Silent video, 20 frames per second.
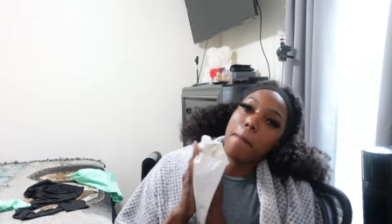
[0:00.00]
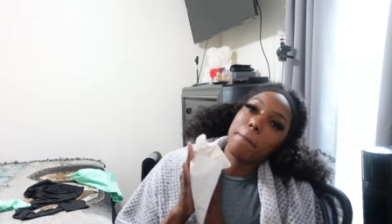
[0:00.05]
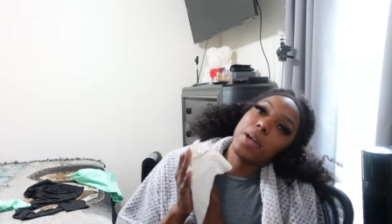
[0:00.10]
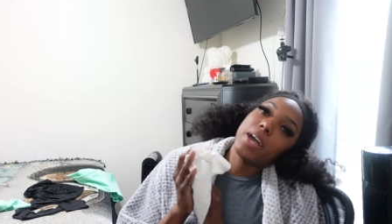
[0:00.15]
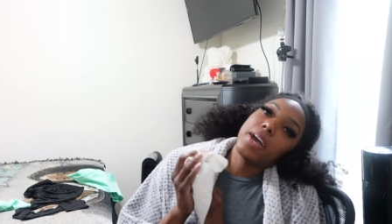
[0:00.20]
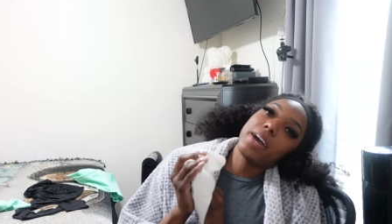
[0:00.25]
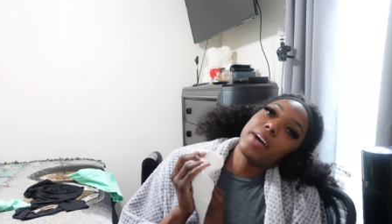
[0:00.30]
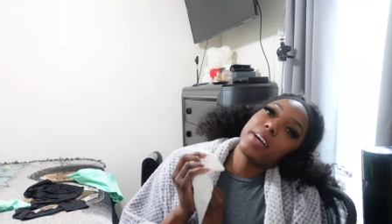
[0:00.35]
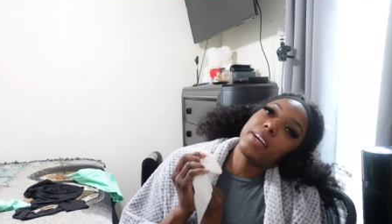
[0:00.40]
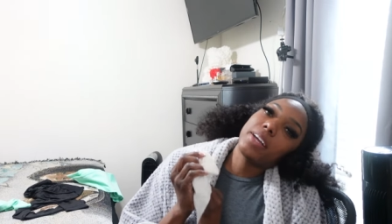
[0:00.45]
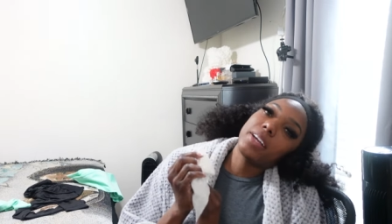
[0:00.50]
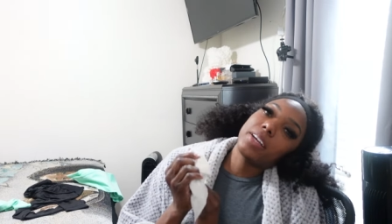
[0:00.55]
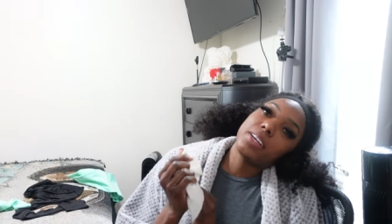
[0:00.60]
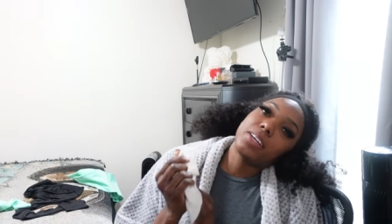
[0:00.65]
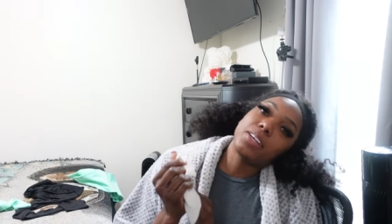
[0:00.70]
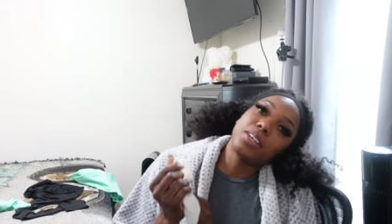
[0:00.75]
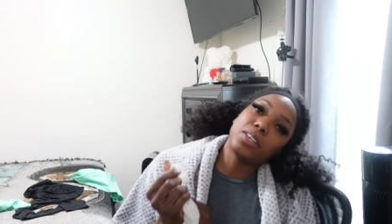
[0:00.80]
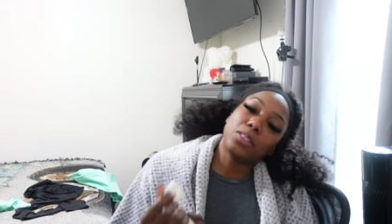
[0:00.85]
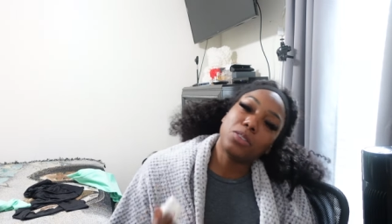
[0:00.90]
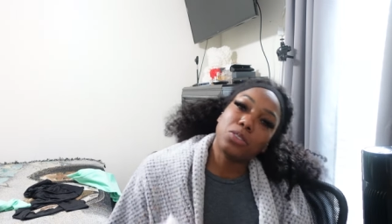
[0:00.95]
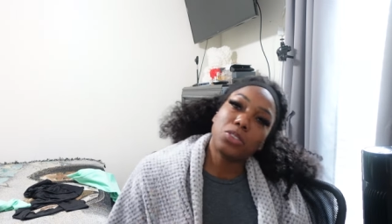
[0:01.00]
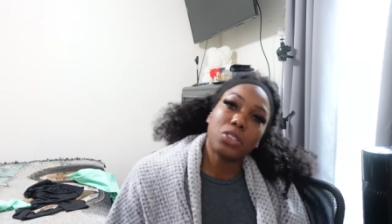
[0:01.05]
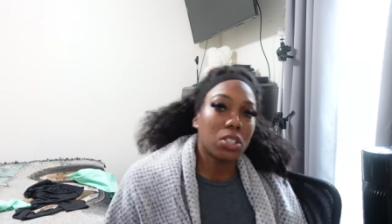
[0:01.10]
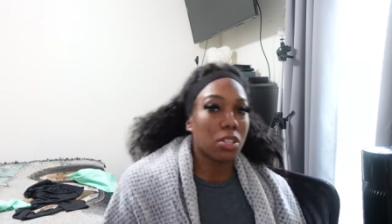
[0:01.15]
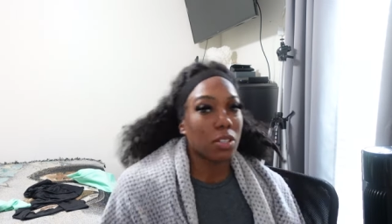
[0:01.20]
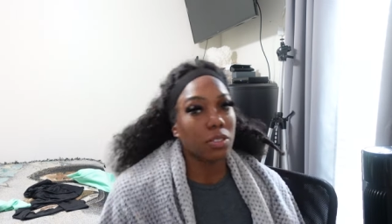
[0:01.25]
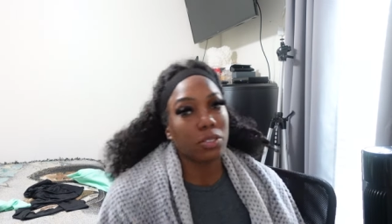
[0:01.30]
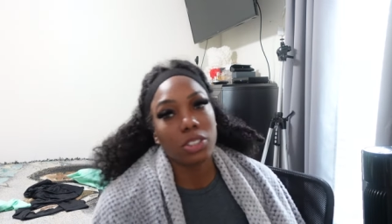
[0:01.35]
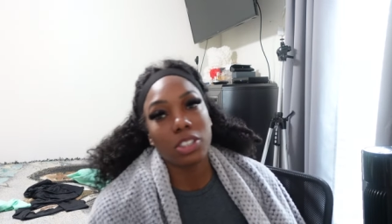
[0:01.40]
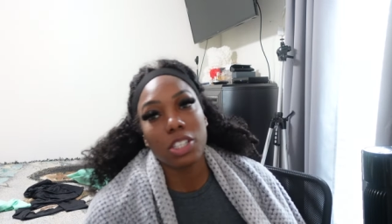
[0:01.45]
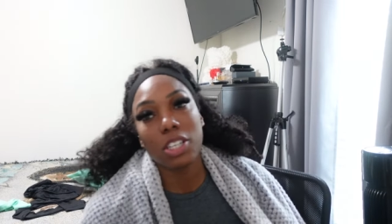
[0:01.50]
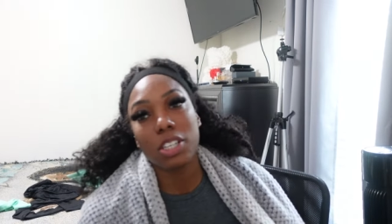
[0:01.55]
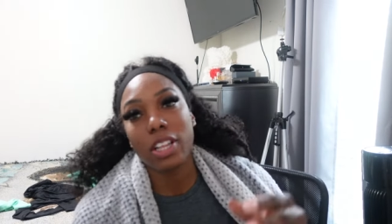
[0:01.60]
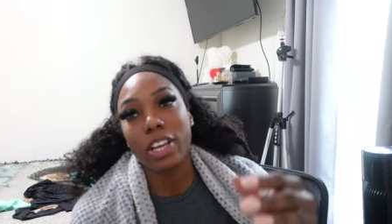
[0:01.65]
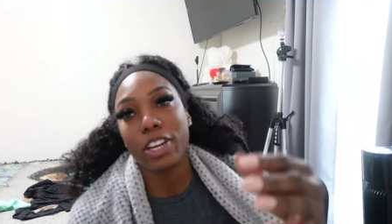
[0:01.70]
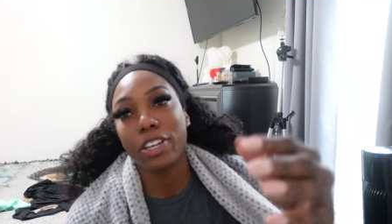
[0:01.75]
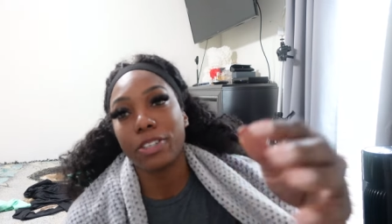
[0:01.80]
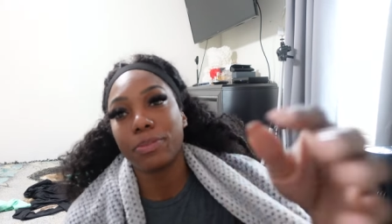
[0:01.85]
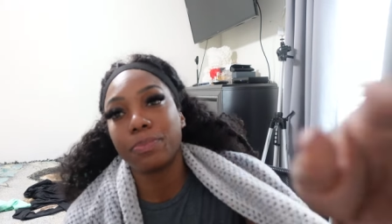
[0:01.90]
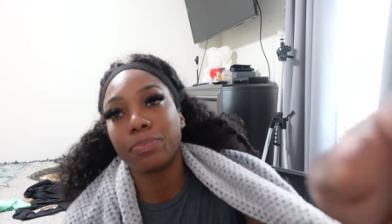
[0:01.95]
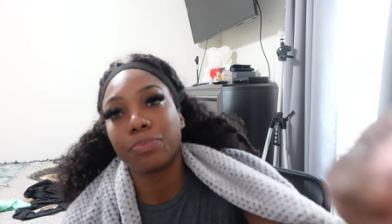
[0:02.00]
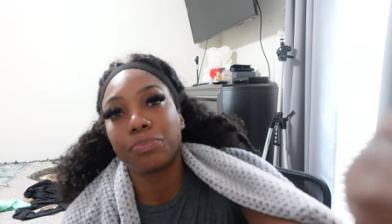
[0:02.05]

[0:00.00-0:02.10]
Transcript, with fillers: I'm out. See you later.